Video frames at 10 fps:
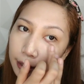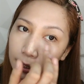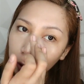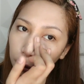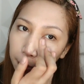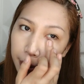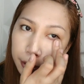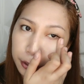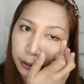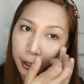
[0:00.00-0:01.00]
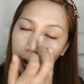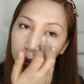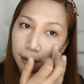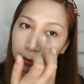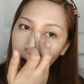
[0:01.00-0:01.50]
you need to make sure
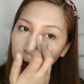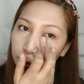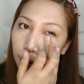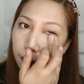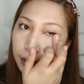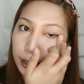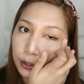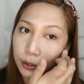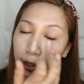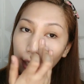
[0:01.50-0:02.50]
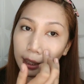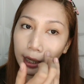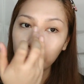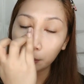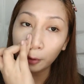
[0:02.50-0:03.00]
na merong coverage yung
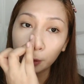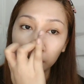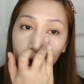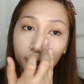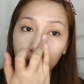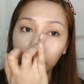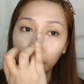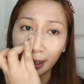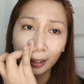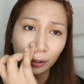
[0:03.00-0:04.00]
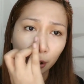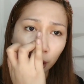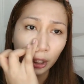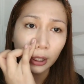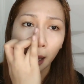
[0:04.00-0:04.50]
ginagamit mong concealer or else
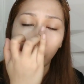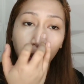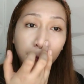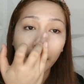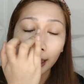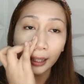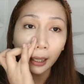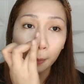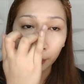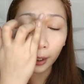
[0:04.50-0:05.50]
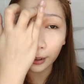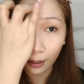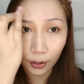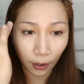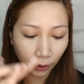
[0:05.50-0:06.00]
you're just piling up
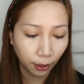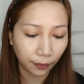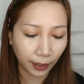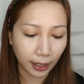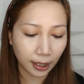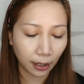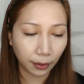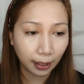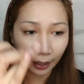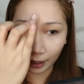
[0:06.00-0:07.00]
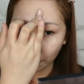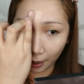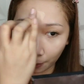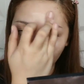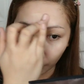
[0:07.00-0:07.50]
products on your face na wala
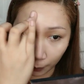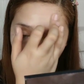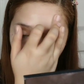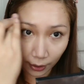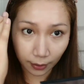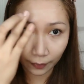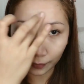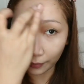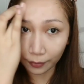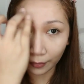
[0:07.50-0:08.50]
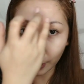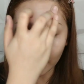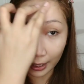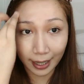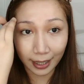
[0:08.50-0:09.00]
namang purpose.
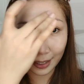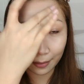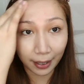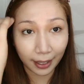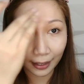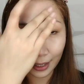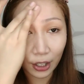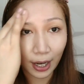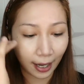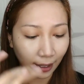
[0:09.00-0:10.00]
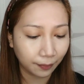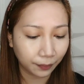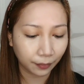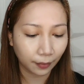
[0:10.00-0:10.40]
Yes, maganda siya.